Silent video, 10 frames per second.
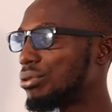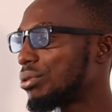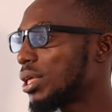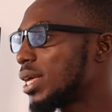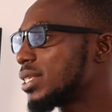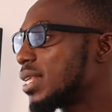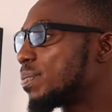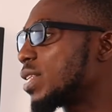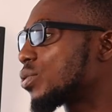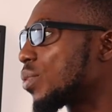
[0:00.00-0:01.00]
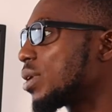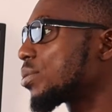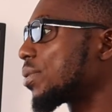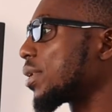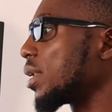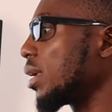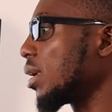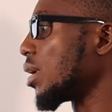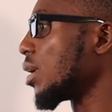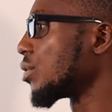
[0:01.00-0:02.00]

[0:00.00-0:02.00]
Okay, statement one, two, three